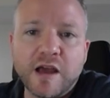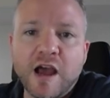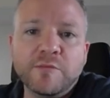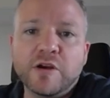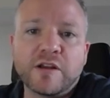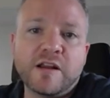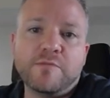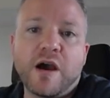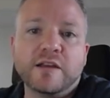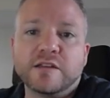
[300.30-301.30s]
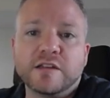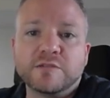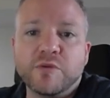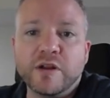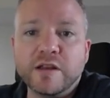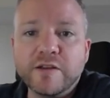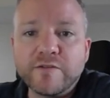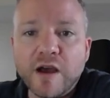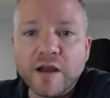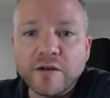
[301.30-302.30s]
I'm looking at buys at this point. You've
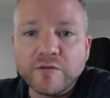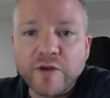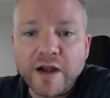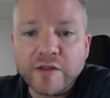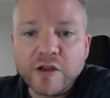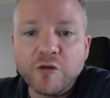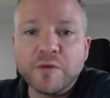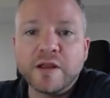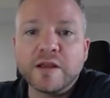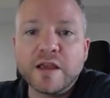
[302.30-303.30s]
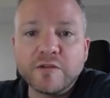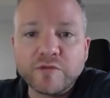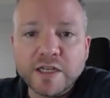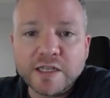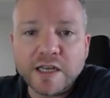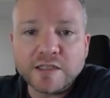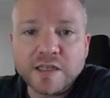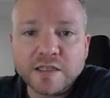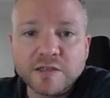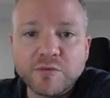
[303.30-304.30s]
got right at the opening, it retests
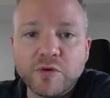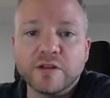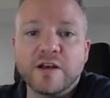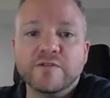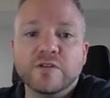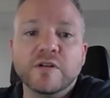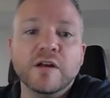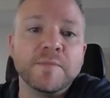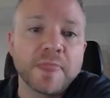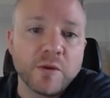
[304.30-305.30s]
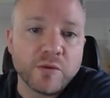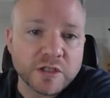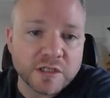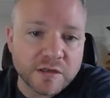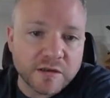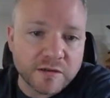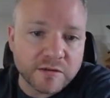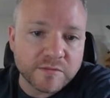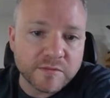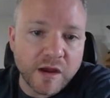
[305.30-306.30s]
this support level, which is
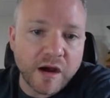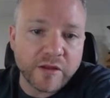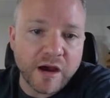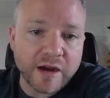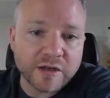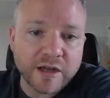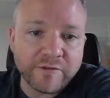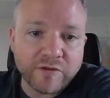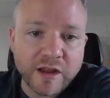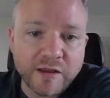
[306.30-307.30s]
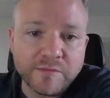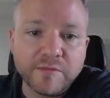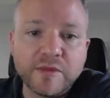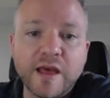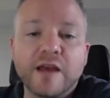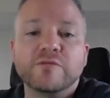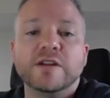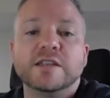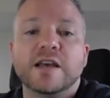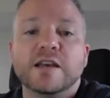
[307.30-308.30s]
on the higher time frame, that
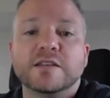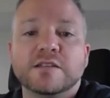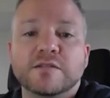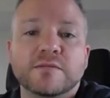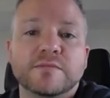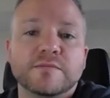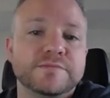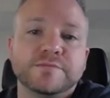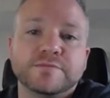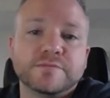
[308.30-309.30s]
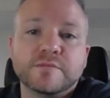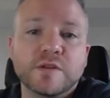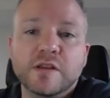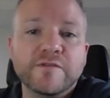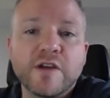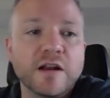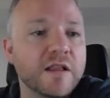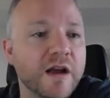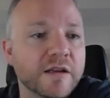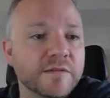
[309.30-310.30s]
retest. You've got a
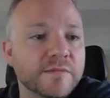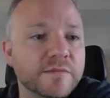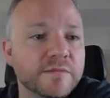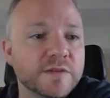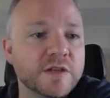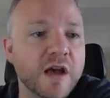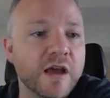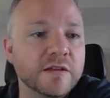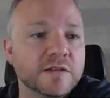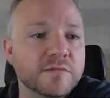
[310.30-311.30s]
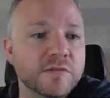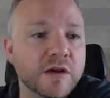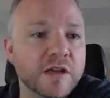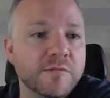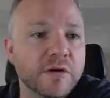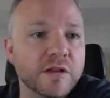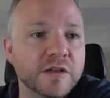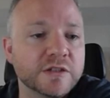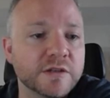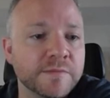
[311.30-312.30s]
lot of signs looking
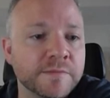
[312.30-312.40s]
bullish.